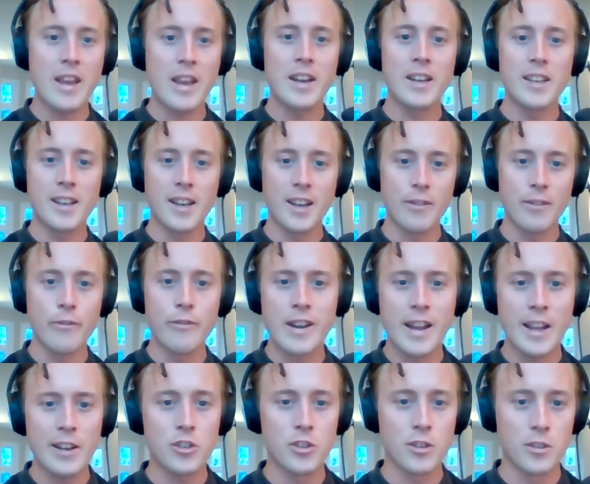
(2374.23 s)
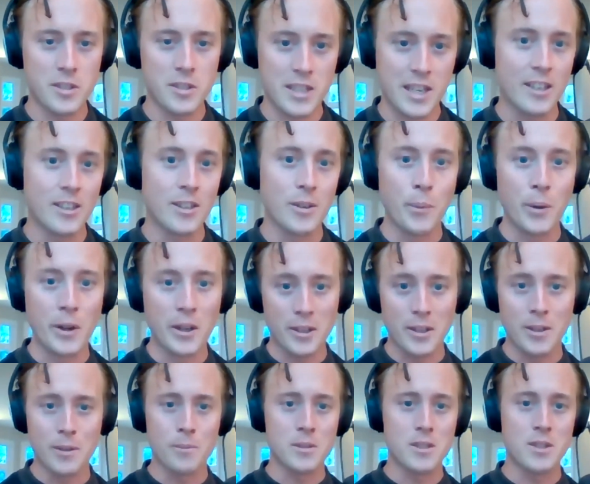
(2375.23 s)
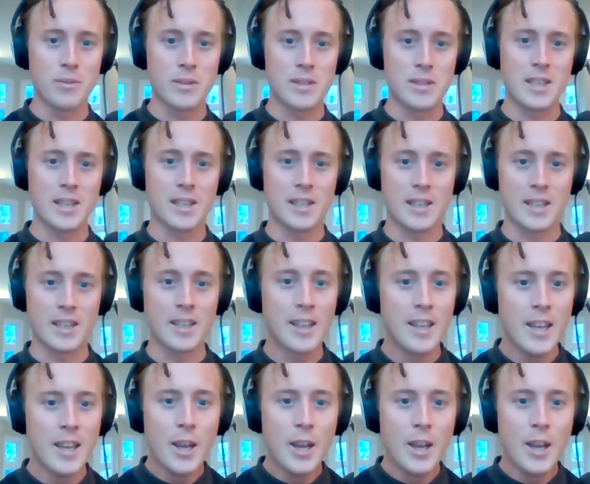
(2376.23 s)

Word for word: any kind of national standard when it comes to recycling.